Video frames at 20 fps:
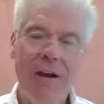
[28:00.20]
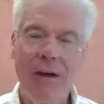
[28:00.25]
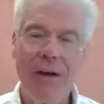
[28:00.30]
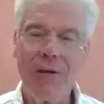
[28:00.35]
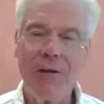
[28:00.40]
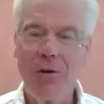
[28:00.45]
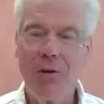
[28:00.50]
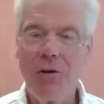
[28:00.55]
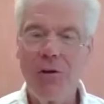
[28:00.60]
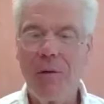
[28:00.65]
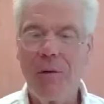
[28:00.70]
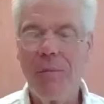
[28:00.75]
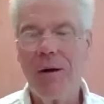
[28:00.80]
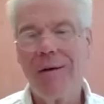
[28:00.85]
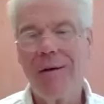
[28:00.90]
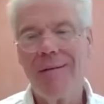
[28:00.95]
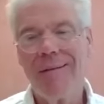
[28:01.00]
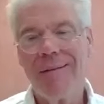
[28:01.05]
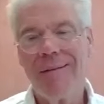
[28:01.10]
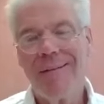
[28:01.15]
and I joke
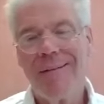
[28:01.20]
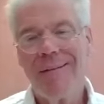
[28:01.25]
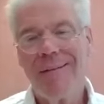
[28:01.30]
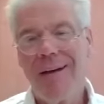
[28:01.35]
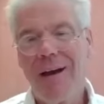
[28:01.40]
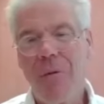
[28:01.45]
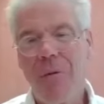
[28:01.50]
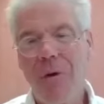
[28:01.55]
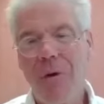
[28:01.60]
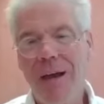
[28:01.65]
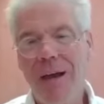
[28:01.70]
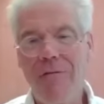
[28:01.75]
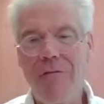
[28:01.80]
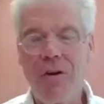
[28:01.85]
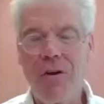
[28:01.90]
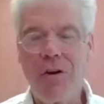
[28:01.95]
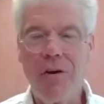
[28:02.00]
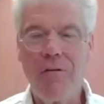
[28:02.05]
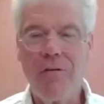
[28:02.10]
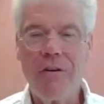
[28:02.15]
about are we
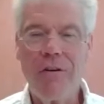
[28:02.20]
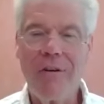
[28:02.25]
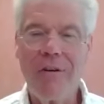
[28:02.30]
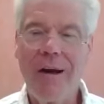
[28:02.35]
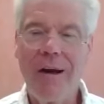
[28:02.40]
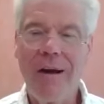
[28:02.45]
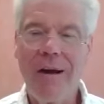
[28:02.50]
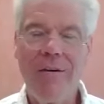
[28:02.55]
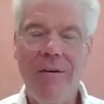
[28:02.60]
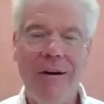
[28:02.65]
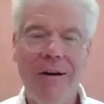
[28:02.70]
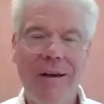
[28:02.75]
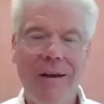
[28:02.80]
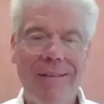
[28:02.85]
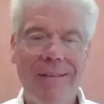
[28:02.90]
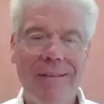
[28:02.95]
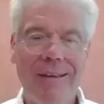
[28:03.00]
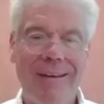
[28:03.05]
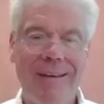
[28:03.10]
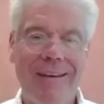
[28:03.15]
ever going to retire? And I
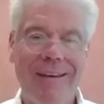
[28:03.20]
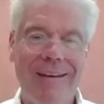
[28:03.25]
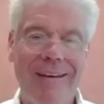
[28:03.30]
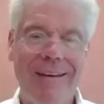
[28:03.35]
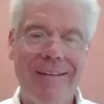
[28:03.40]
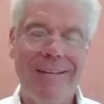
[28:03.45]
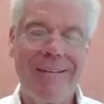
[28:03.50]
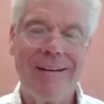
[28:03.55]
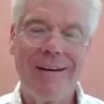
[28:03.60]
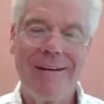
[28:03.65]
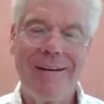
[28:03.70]
think uh,